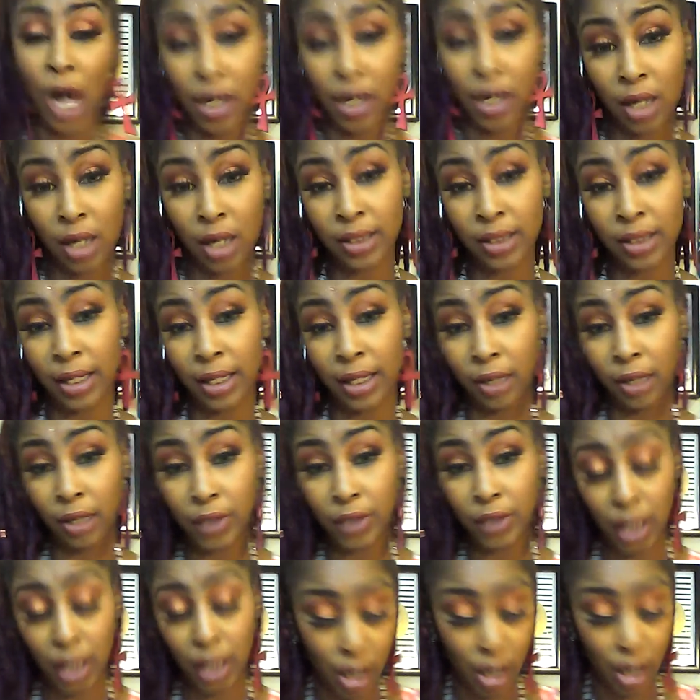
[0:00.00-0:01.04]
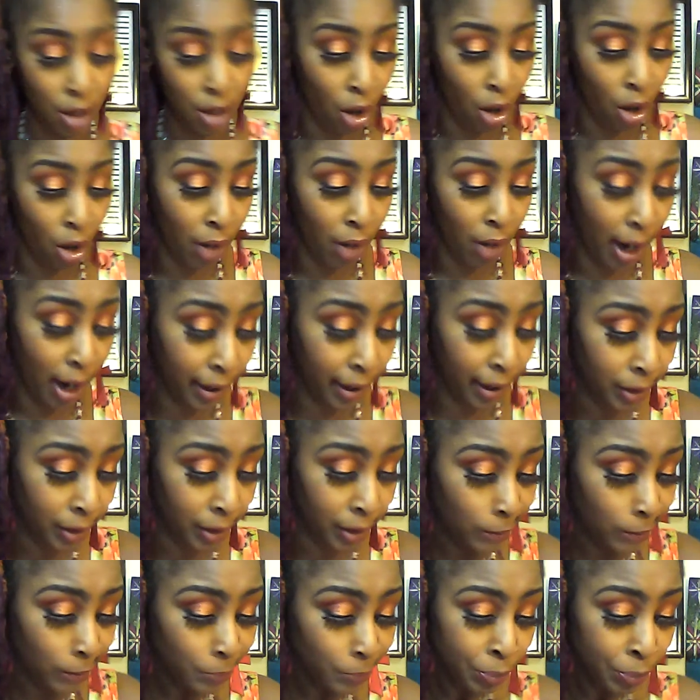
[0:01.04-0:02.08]
find ourselves in, okay,
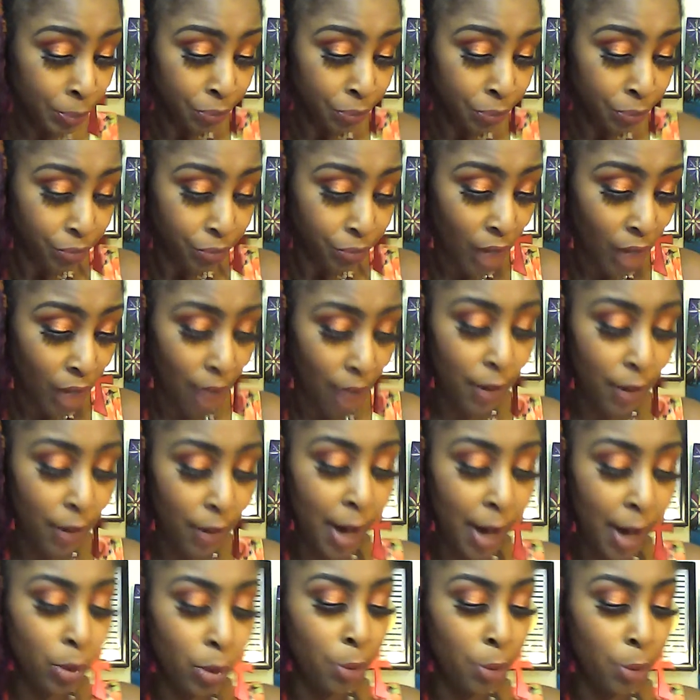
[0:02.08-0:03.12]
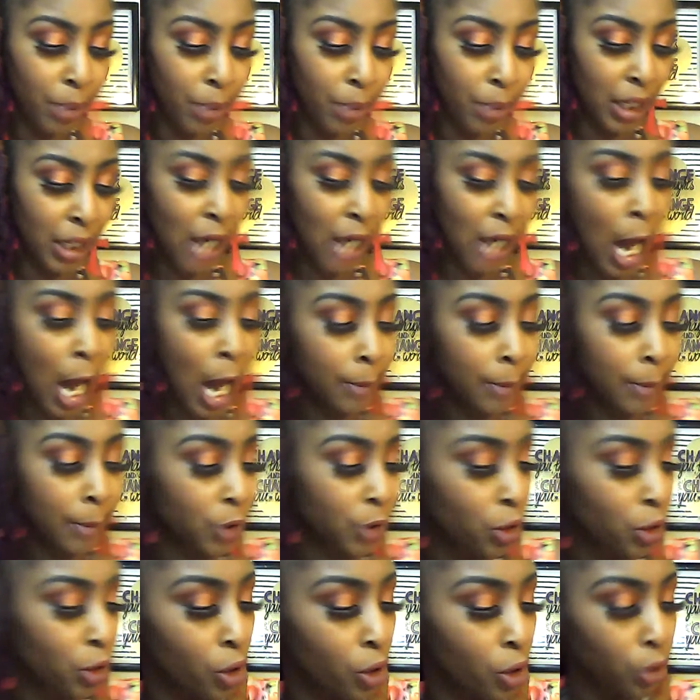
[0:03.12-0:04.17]
there will be
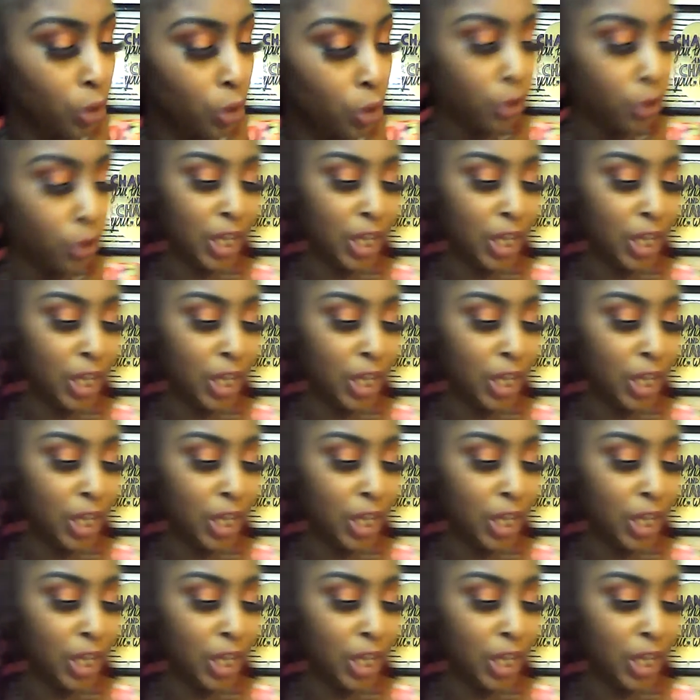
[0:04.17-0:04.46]
obstacles